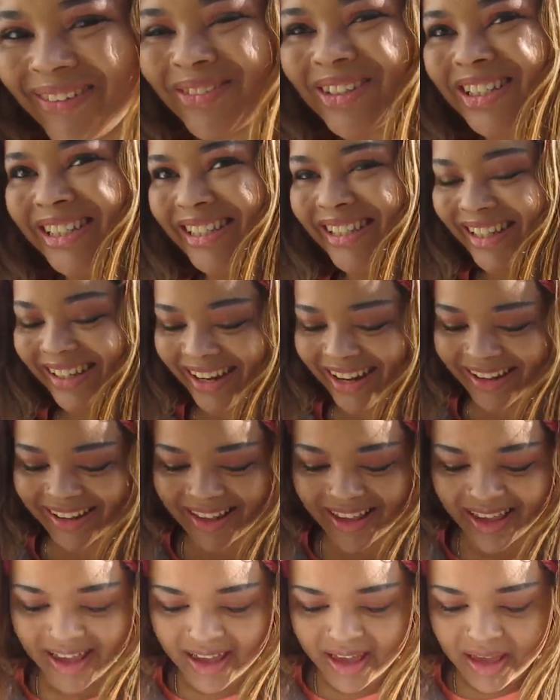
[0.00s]
I'm just kidding.
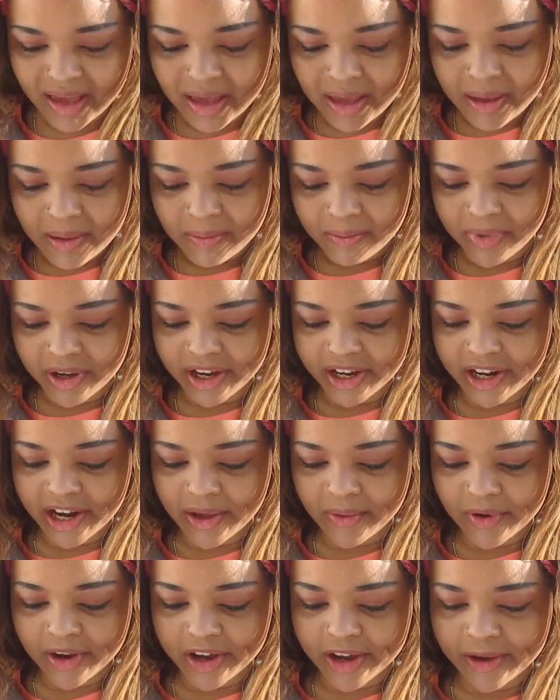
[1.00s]
But
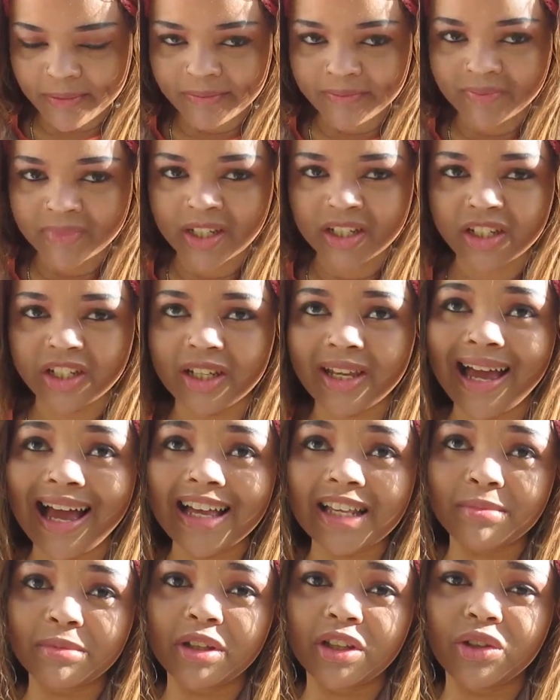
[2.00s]
anyway, she
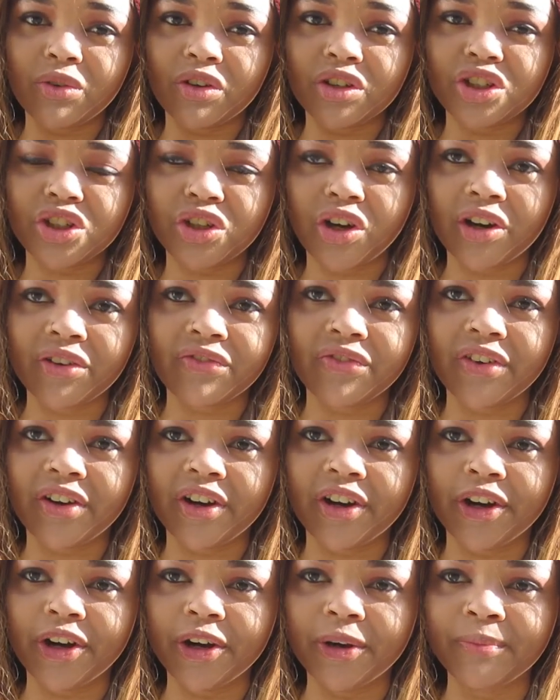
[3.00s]
asked me to do a chart for
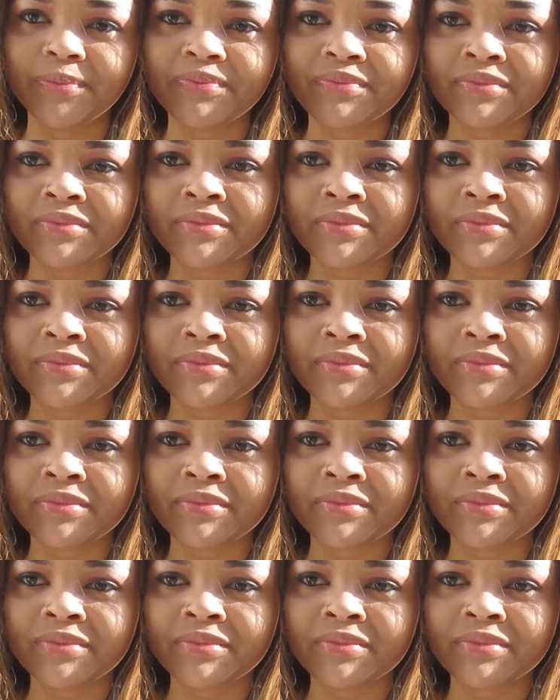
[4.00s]
her.